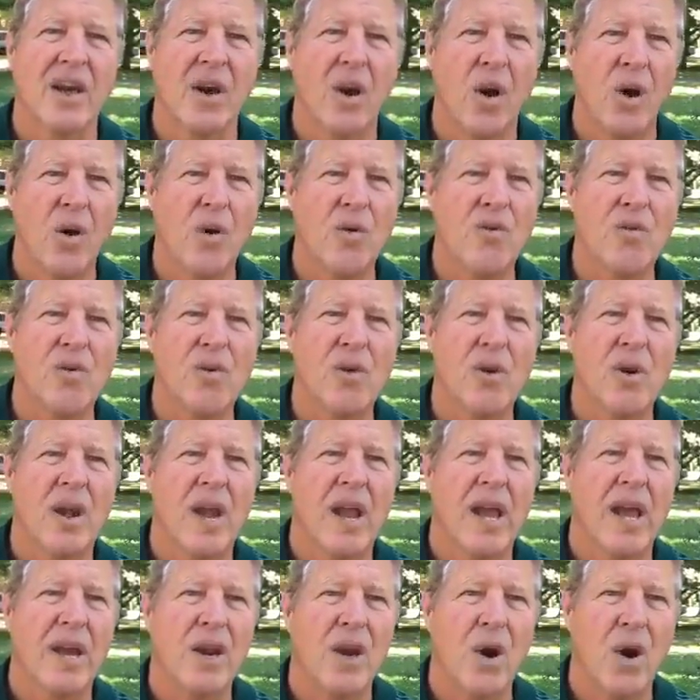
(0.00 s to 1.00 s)
over
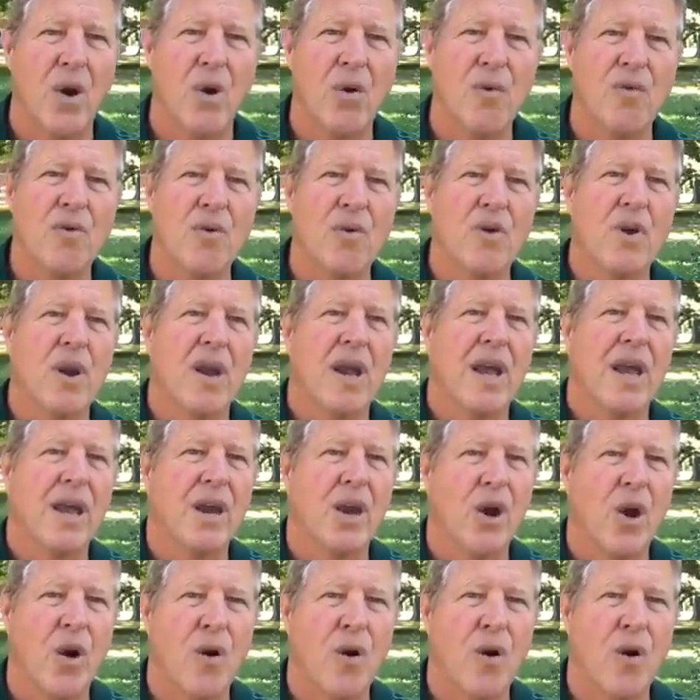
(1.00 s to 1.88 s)
and over and